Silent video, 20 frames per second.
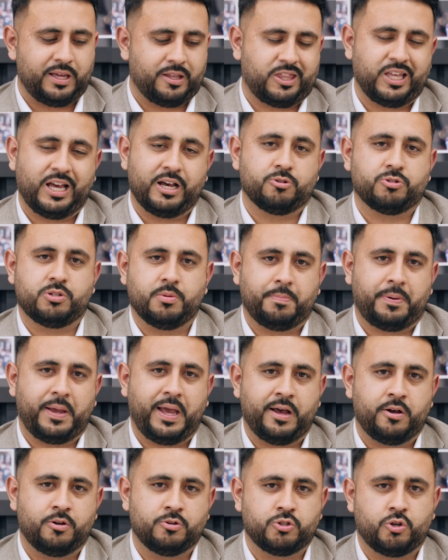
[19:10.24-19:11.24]

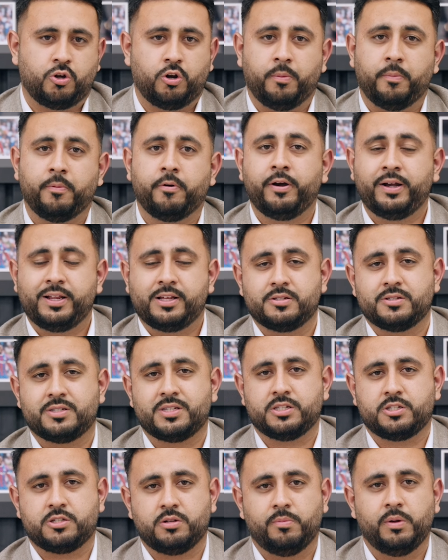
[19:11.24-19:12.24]
£1,000 on a Meridian
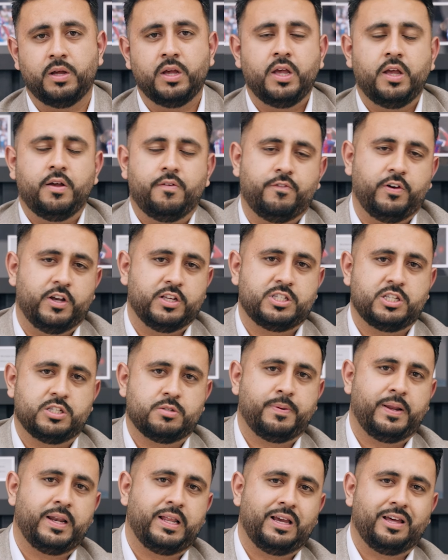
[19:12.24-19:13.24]
system versus
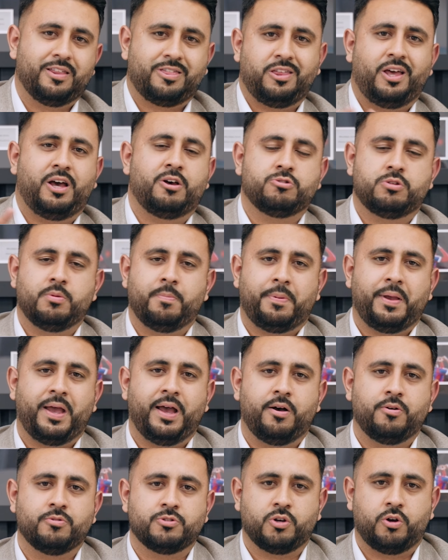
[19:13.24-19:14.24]
spending
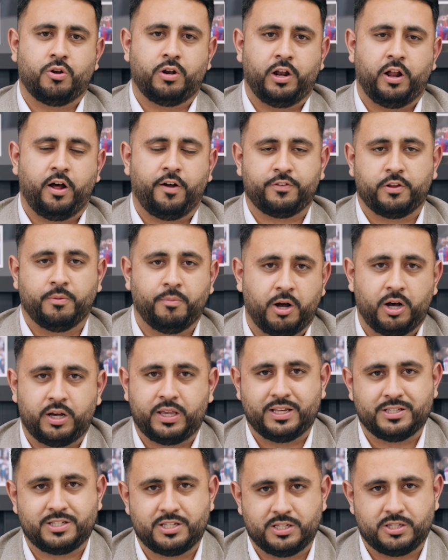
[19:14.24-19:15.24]
£1,000 on an
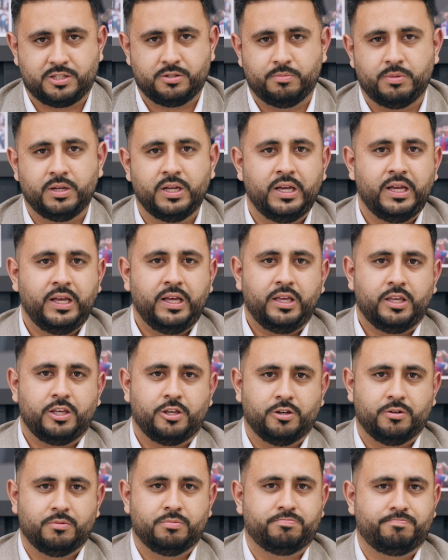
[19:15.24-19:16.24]
aftermarket system,
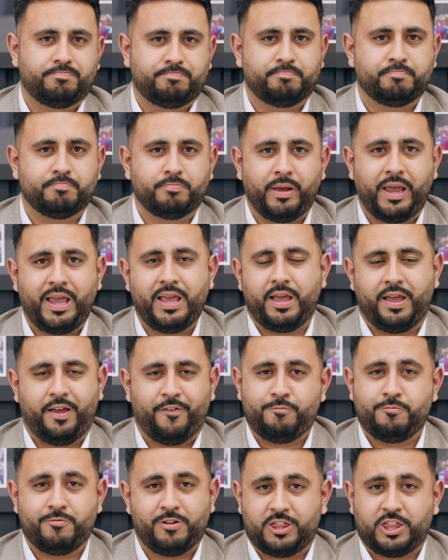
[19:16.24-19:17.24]
if
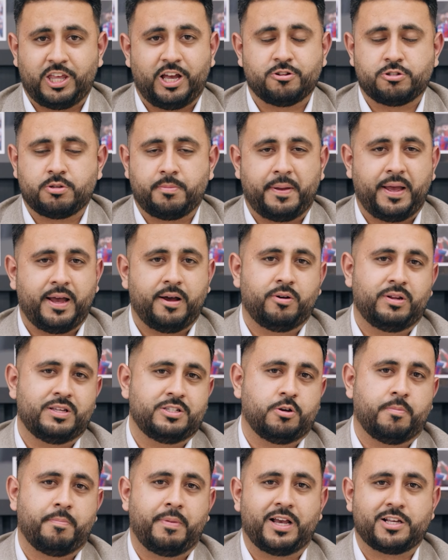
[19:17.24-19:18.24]
£1,000 is
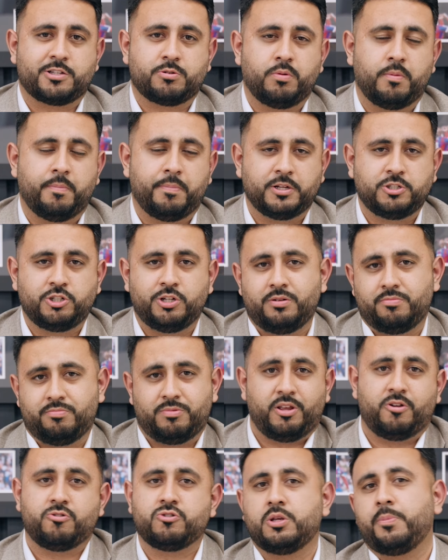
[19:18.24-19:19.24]
your maximum budget,
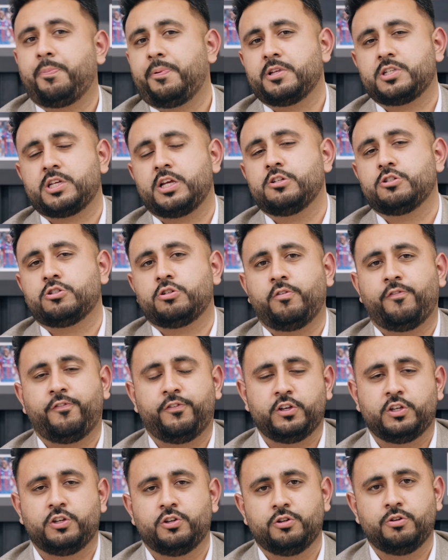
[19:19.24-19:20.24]
there is a potential for
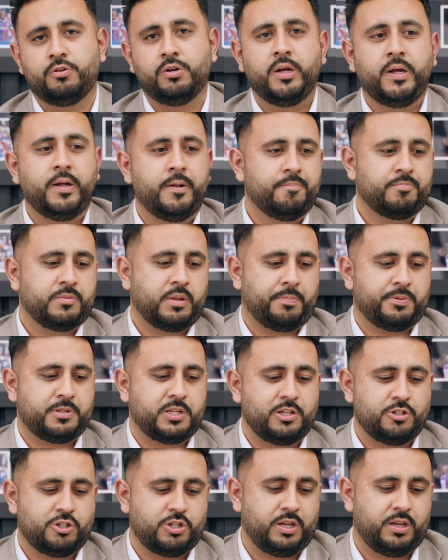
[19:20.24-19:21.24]
you that
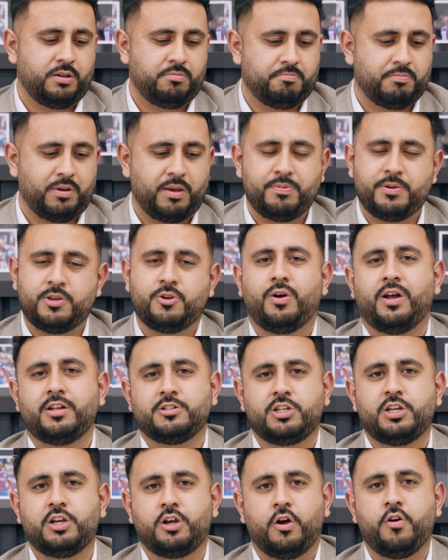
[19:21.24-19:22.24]
potentially maybe you
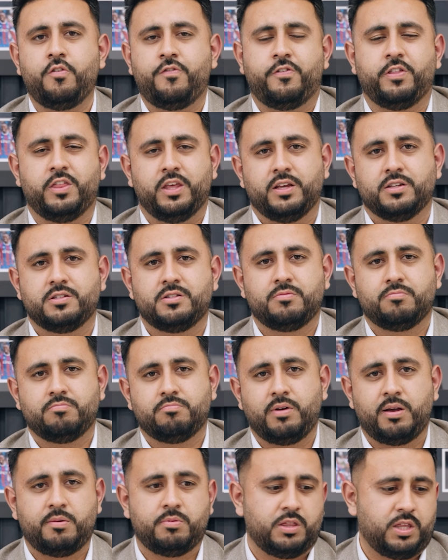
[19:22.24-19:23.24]
actually go for this.
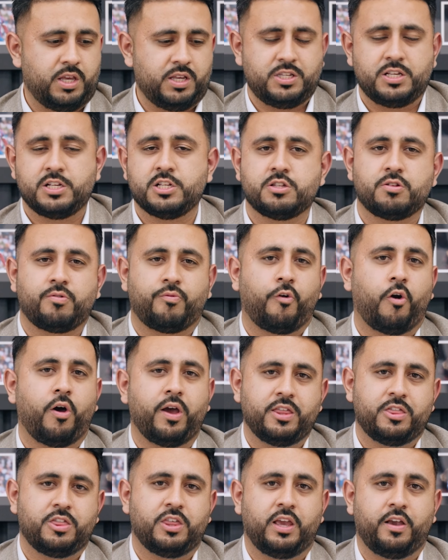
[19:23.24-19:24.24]
Maybe this is the
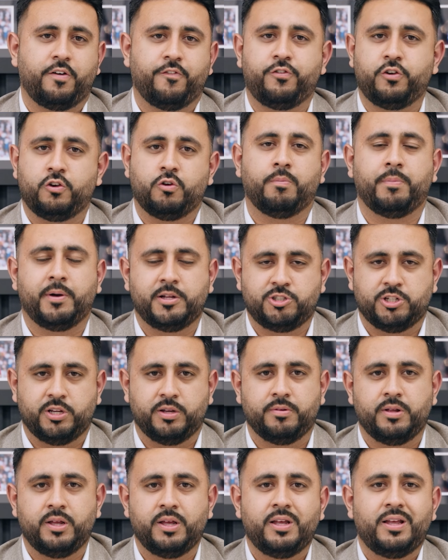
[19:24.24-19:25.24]
right thing for your
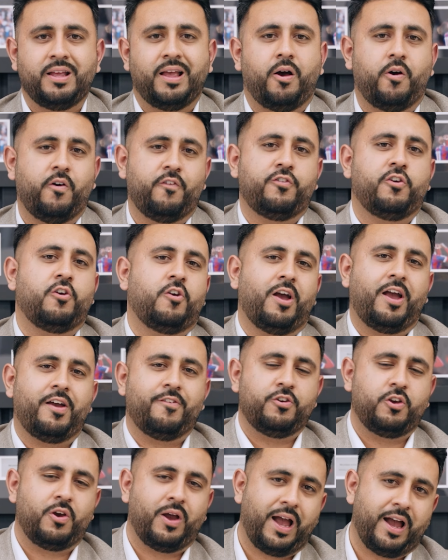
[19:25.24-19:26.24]
budget. However,
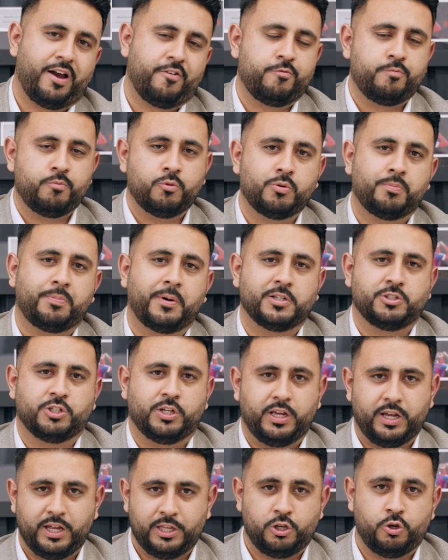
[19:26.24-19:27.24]
if you have more
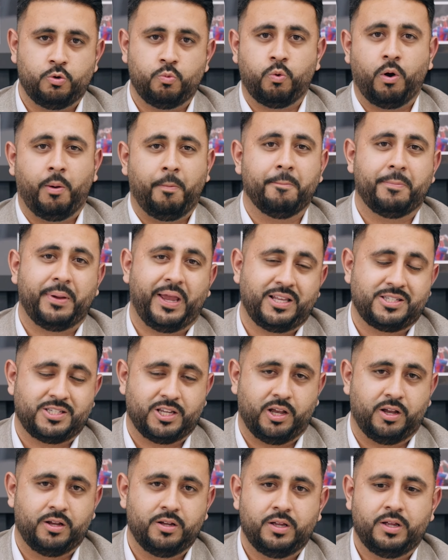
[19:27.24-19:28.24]
budget and you want
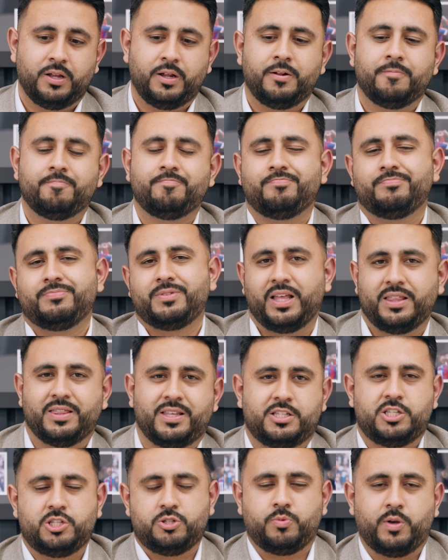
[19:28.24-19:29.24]
better, then
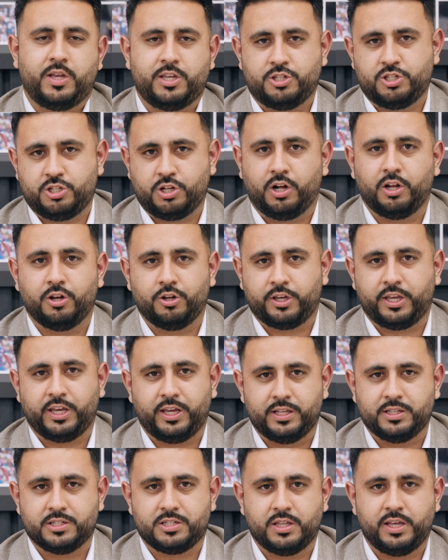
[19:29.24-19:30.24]
this is where you start looking
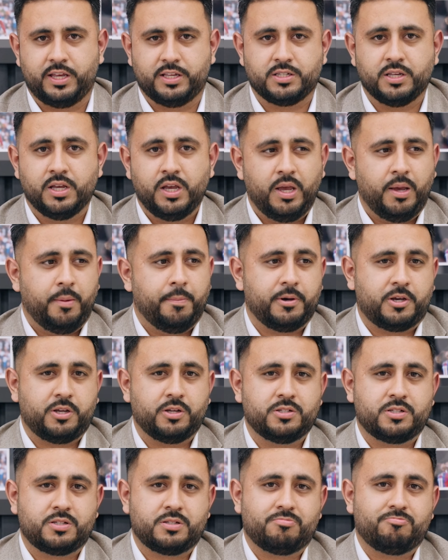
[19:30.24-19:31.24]
into this,
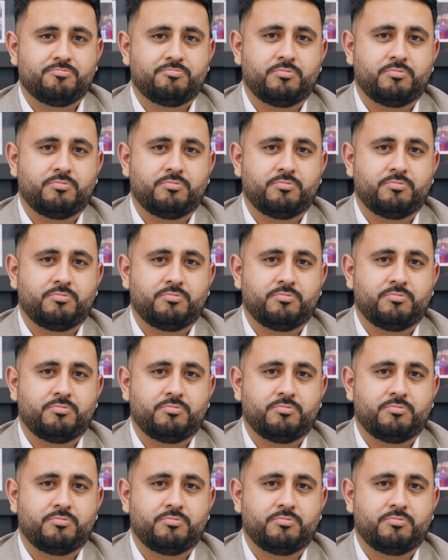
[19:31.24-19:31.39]
because